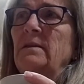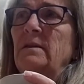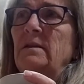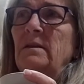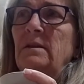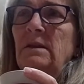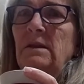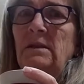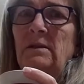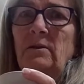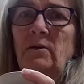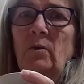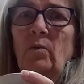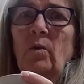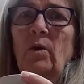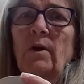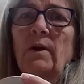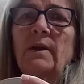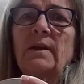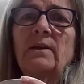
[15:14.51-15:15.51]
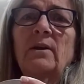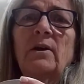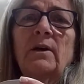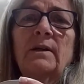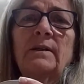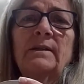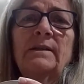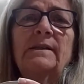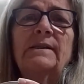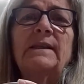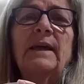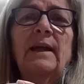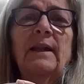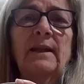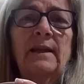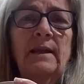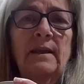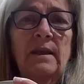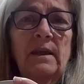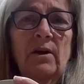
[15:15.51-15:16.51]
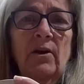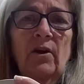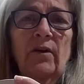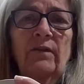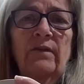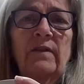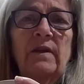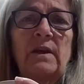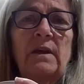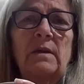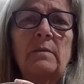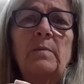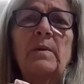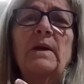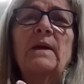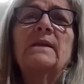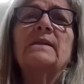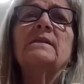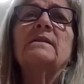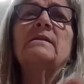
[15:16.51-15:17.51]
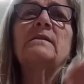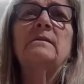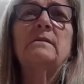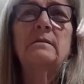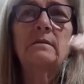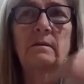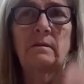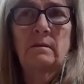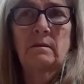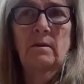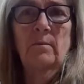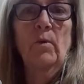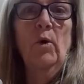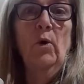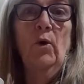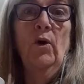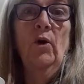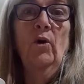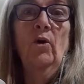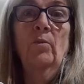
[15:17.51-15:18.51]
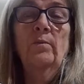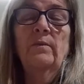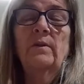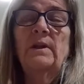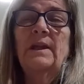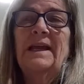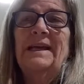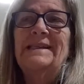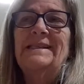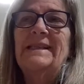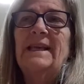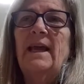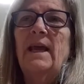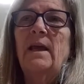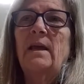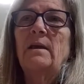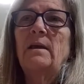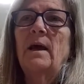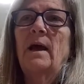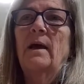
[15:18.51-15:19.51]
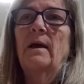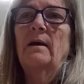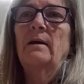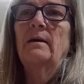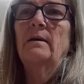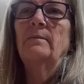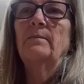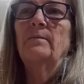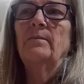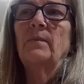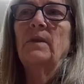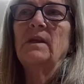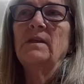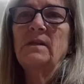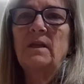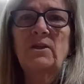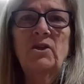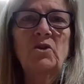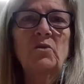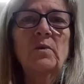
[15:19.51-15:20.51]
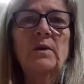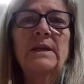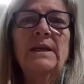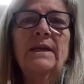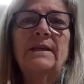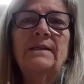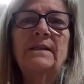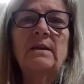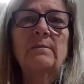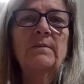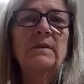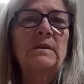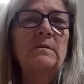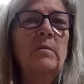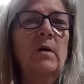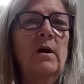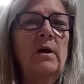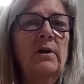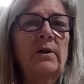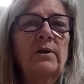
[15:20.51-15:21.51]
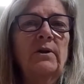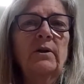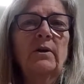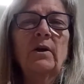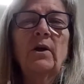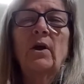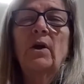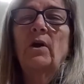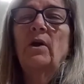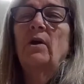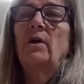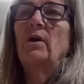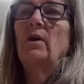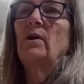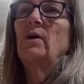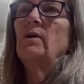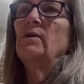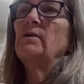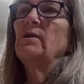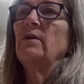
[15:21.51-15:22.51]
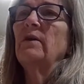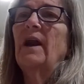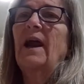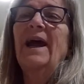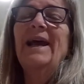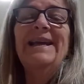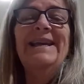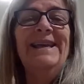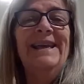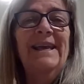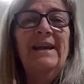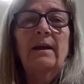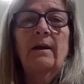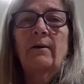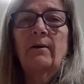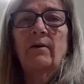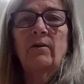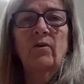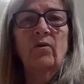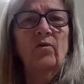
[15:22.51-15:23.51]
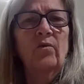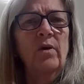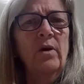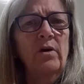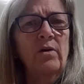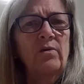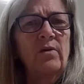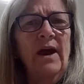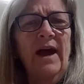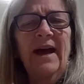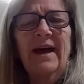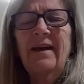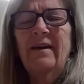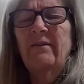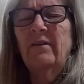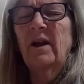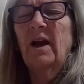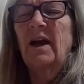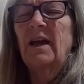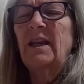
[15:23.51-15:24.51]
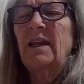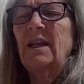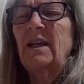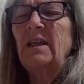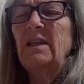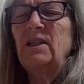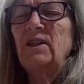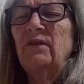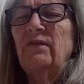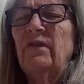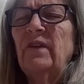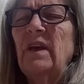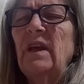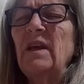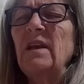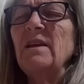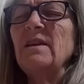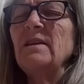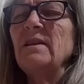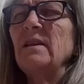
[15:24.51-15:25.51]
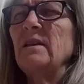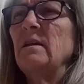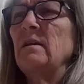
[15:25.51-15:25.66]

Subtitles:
Still working on selling the RV because the motorhome, Class A, because I do want to get something smaller so I can get out on the road. I have got itchy feet.